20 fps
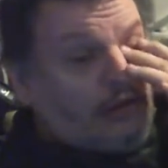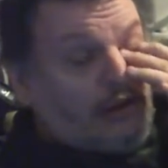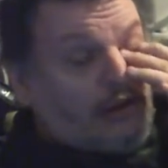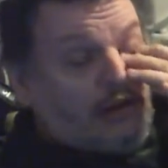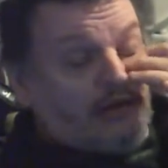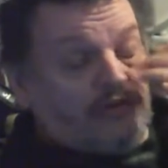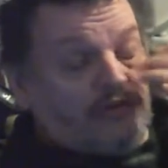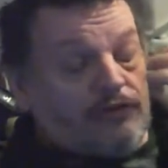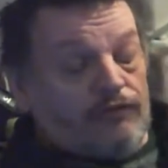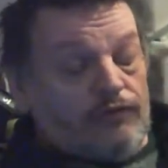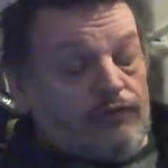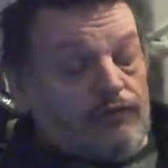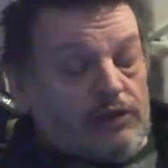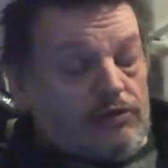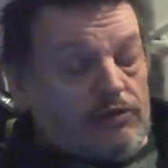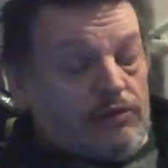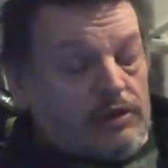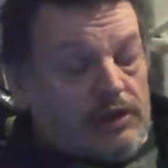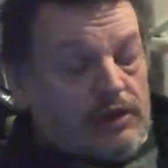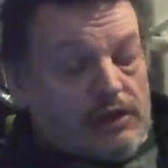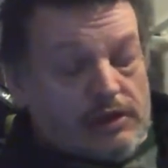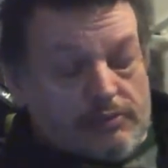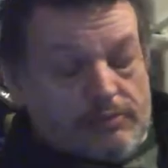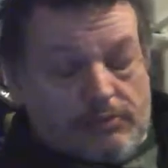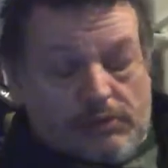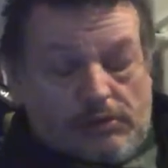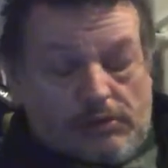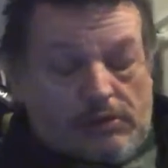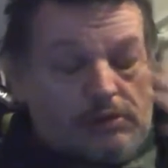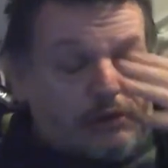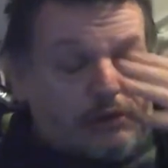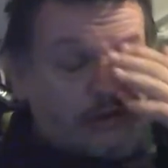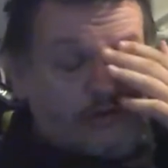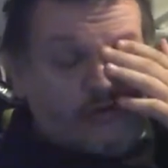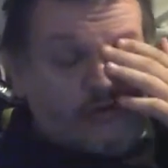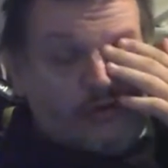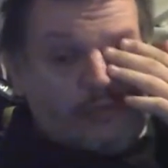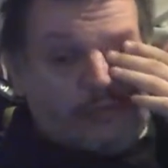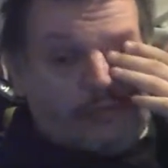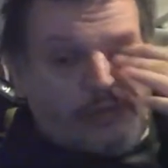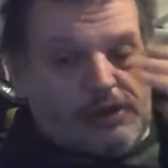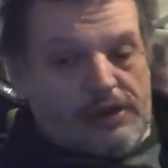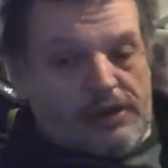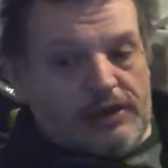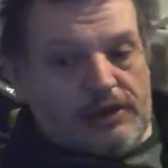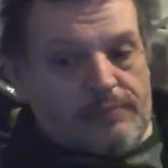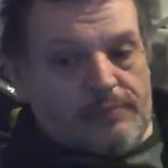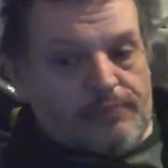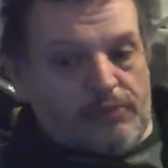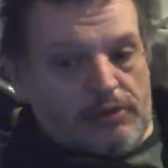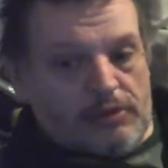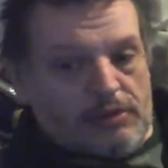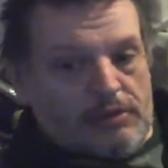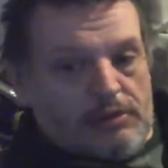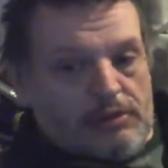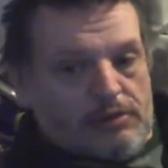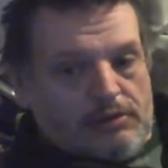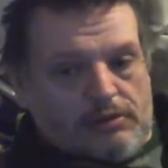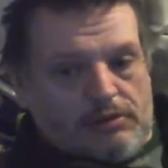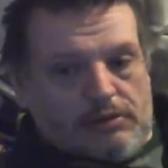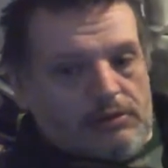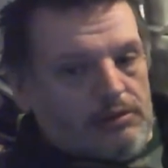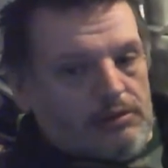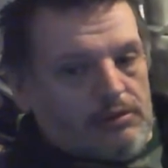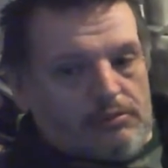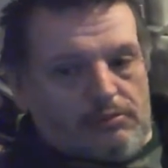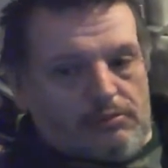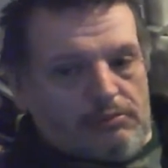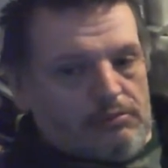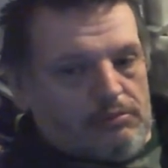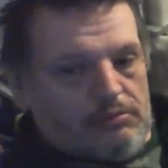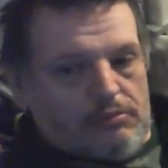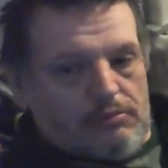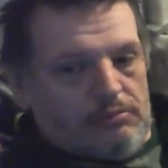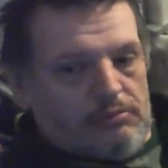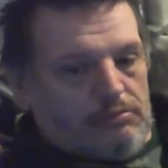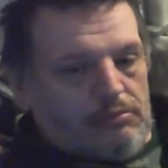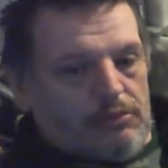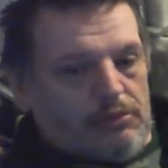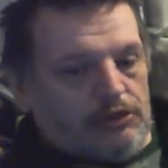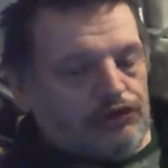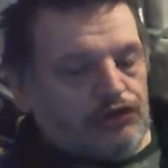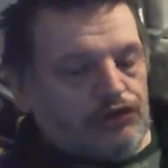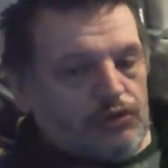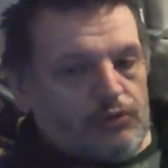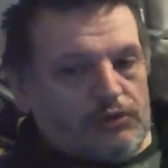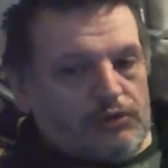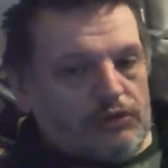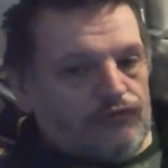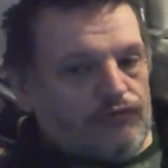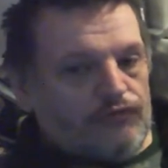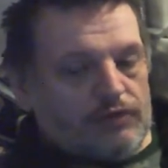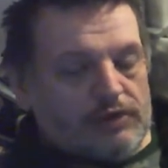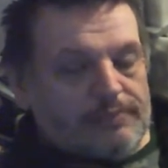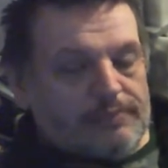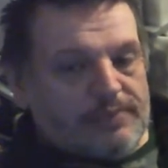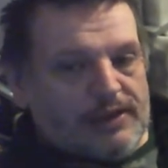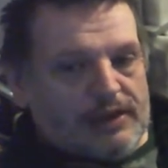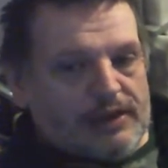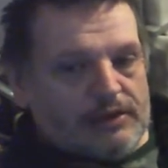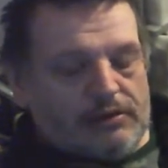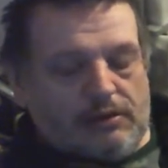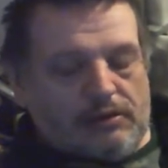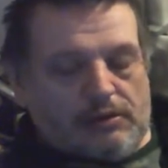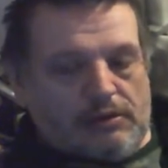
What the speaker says: it's a really good game. I enjoy playing it, but my shooting is really bad.